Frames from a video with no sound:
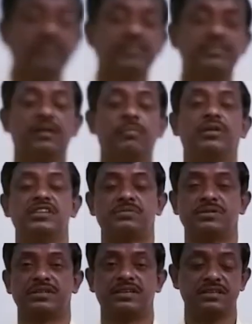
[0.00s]
sample
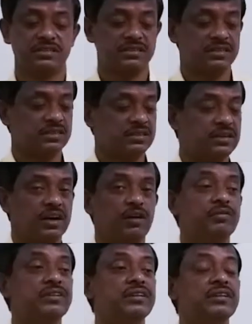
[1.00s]
space, that is how
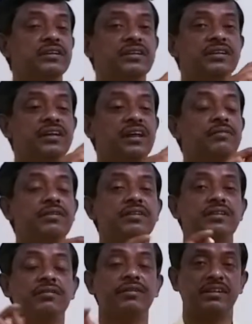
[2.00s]
many
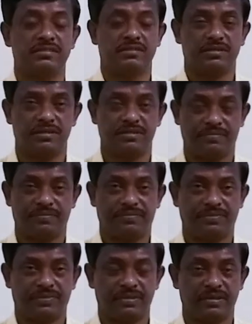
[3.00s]
elementary events
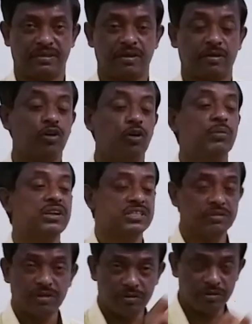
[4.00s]
or
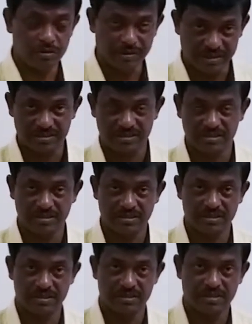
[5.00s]
combination of events
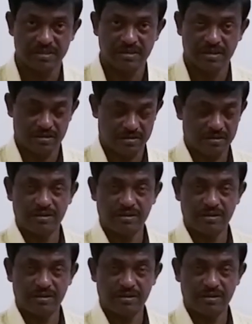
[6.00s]
are